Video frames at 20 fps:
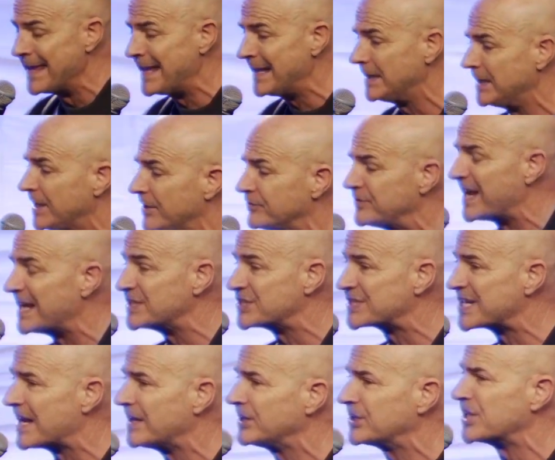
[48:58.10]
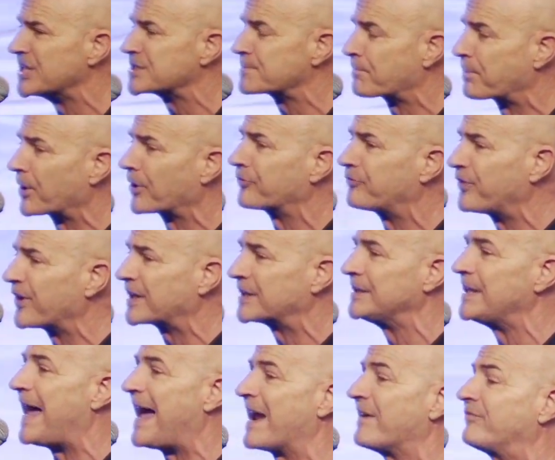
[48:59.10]
He lived a sinless, perfect
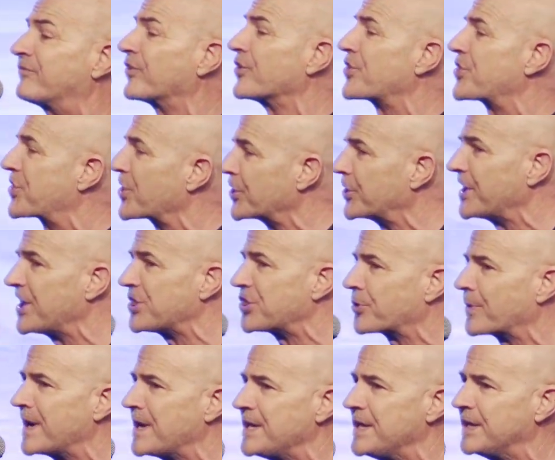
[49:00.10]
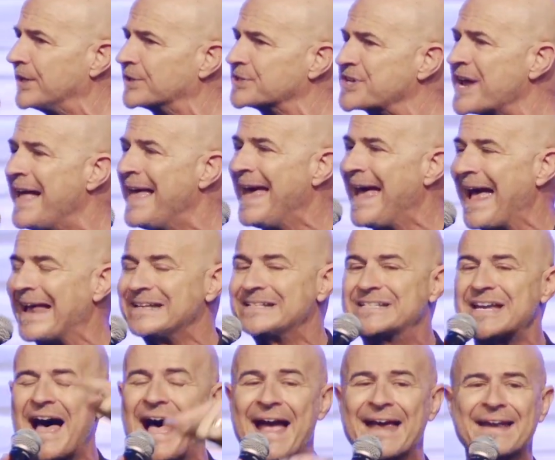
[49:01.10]
life for 33 years and
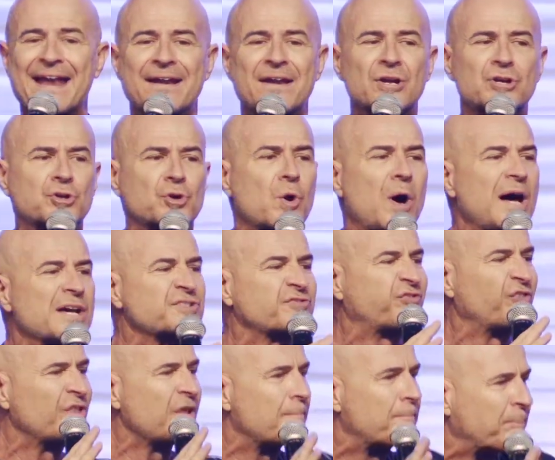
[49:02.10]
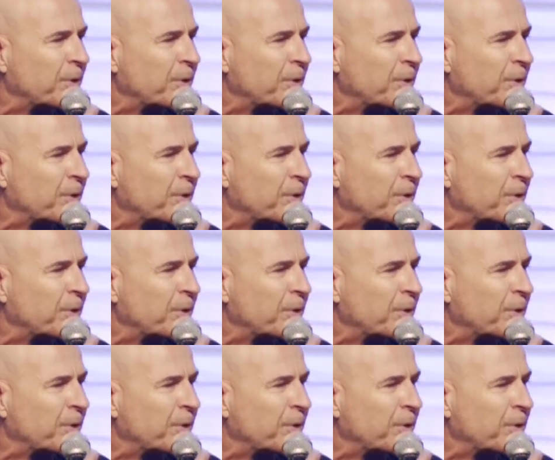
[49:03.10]
died on a cross for the